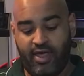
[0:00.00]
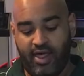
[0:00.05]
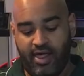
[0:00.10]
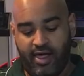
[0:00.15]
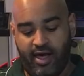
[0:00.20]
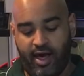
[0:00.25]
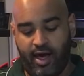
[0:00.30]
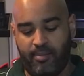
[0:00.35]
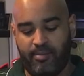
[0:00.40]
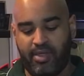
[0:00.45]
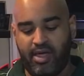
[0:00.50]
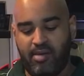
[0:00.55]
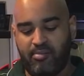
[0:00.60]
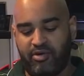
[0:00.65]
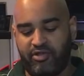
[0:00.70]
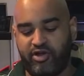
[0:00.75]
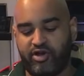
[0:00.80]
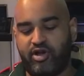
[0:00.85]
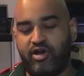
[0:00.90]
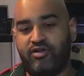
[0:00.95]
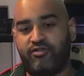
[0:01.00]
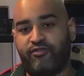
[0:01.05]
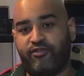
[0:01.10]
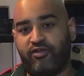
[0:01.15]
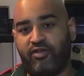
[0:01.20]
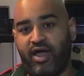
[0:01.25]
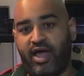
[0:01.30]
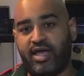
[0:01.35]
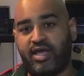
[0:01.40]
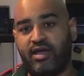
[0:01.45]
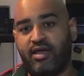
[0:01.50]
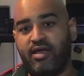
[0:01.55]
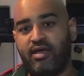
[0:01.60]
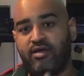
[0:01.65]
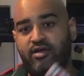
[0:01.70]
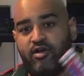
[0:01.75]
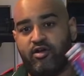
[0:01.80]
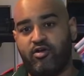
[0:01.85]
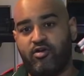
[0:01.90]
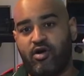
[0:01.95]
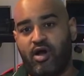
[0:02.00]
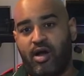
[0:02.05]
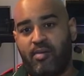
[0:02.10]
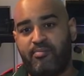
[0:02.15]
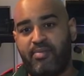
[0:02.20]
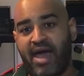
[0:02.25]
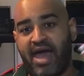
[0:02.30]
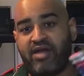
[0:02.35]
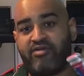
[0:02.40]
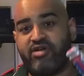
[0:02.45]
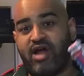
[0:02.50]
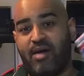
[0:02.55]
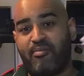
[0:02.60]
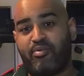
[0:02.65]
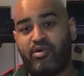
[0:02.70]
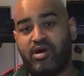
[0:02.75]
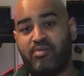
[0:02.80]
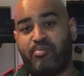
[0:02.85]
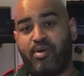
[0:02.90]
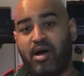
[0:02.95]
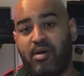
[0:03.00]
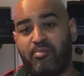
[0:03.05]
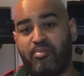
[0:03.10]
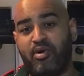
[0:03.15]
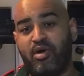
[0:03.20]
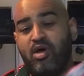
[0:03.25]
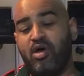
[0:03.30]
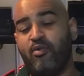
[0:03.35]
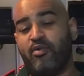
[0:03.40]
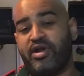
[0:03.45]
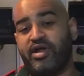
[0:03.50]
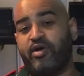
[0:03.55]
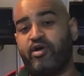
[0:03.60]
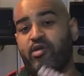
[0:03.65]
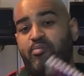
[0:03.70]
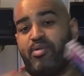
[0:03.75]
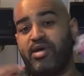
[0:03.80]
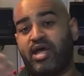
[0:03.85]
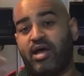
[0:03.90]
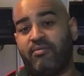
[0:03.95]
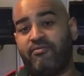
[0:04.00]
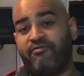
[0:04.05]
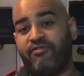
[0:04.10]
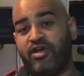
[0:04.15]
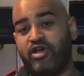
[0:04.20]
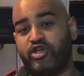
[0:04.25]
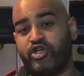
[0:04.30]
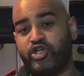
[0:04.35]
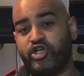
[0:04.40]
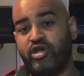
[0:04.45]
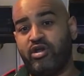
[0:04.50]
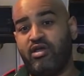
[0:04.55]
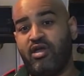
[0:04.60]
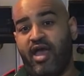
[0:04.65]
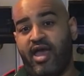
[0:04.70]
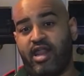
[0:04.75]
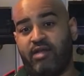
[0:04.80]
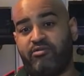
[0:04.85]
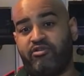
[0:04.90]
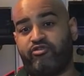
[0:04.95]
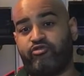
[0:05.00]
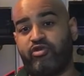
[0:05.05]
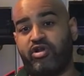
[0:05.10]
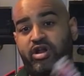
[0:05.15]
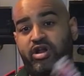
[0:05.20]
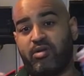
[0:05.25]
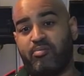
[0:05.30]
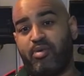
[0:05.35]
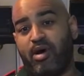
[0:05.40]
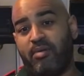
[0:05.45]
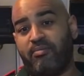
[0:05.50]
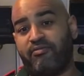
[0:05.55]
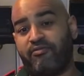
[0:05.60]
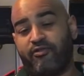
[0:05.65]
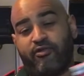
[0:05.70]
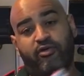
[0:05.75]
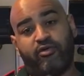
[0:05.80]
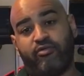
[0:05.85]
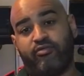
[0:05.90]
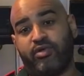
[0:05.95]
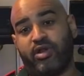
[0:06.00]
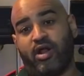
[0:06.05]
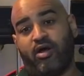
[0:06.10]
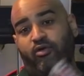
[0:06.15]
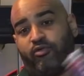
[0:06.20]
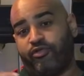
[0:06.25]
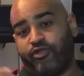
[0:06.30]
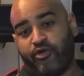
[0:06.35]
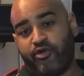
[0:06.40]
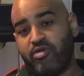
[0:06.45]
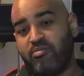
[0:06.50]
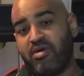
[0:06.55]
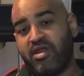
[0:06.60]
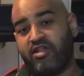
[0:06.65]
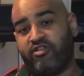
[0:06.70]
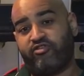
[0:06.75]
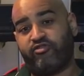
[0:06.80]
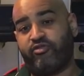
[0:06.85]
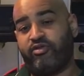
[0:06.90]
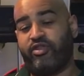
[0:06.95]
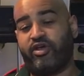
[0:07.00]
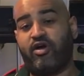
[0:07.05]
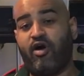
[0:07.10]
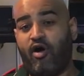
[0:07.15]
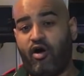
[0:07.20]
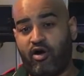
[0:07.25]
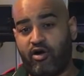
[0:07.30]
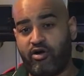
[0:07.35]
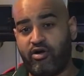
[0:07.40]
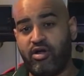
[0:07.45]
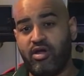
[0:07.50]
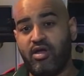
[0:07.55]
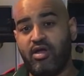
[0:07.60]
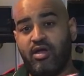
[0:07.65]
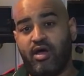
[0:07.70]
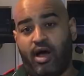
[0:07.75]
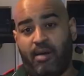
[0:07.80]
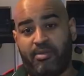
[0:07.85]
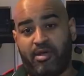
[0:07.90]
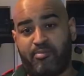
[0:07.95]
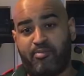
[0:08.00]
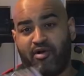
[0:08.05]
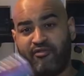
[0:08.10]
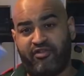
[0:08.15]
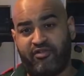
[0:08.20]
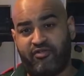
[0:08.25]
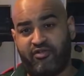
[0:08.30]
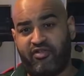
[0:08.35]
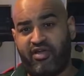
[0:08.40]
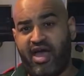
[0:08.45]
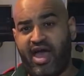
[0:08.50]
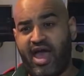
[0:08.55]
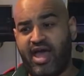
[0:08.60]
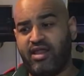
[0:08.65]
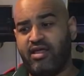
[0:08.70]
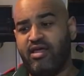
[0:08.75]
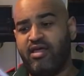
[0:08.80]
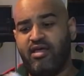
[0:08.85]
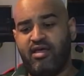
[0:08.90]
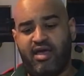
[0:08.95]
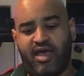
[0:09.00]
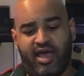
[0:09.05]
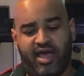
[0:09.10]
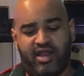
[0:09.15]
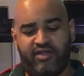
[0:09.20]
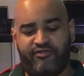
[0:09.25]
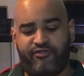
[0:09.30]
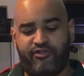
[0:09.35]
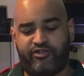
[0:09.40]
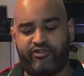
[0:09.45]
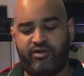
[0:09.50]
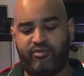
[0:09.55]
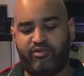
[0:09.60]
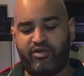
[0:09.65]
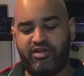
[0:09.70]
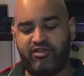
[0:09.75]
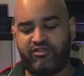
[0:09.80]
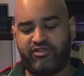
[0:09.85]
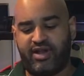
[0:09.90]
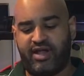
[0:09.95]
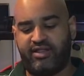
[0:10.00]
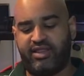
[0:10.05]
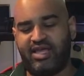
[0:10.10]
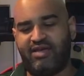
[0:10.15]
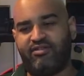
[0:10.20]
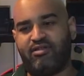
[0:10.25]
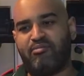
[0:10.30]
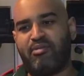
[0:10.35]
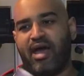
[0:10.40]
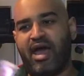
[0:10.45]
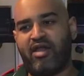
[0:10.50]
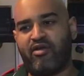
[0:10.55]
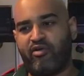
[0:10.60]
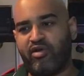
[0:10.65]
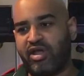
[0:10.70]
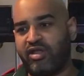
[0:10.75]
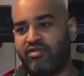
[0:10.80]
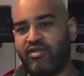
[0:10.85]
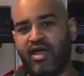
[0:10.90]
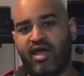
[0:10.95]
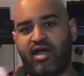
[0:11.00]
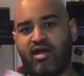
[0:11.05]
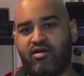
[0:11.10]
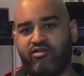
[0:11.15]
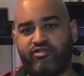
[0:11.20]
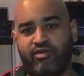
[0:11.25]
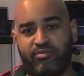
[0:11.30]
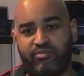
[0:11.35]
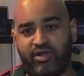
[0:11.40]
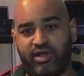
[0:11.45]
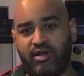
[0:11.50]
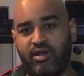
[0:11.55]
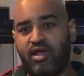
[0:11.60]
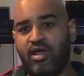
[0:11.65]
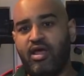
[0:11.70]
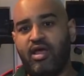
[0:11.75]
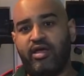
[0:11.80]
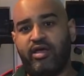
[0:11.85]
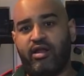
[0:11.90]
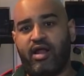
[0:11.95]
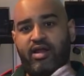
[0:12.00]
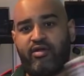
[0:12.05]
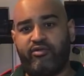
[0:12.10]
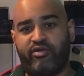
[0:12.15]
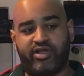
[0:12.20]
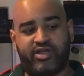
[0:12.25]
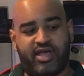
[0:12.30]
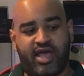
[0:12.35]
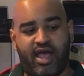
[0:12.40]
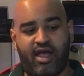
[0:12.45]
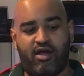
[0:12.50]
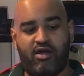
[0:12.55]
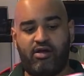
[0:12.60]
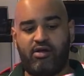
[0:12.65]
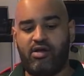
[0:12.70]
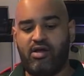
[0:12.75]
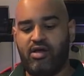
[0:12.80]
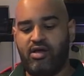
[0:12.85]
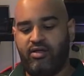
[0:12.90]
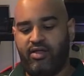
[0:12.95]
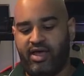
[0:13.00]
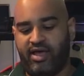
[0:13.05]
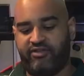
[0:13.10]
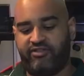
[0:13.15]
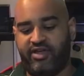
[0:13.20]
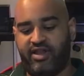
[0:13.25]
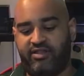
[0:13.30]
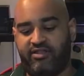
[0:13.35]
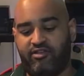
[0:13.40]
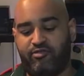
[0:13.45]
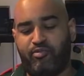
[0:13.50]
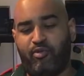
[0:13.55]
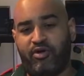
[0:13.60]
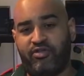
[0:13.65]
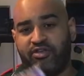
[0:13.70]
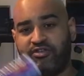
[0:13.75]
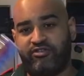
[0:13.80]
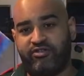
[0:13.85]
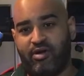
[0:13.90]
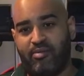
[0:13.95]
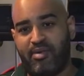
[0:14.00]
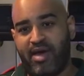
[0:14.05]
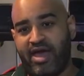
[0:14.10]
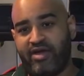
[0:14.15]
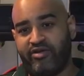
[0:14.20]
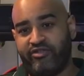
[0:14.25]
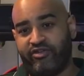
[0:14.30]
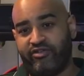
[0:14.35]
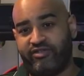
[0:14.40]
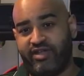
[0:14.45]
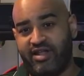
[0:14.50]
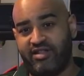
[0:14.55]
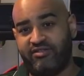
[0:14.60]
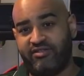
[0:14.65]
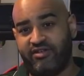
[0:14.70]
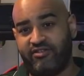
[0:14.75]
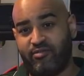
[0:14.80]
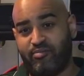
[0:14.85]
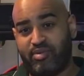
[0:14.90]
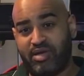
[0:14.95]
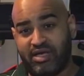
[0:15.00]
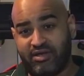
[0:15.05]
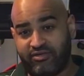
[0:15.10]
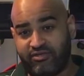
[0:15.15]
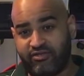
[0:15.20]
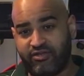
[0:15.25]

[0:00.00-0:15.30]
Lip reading: But they're good for like your battery operated pump. When I go to pick up fish and I'm just running a pump for 30 minutes in the car, they're perfect for that. And if for some reason I leave the battery in there or something, I don't really care. Like I said, at this point, these batteries are 10 cents a piece.